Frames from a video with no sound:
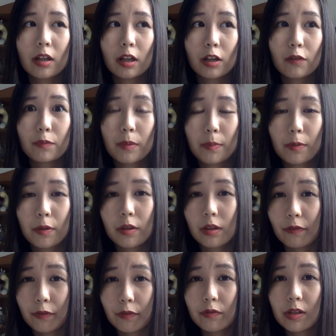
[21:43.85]
a lot of people in
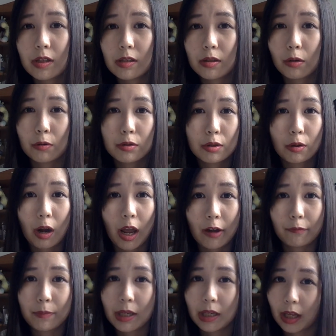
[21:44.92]
your 50s also
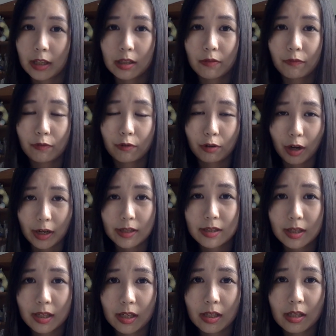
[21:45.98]
have midlife
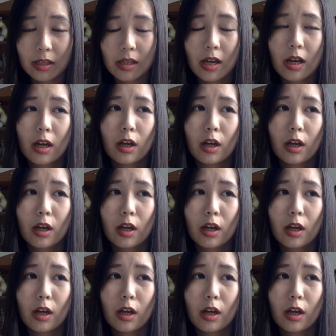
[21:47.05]
crisis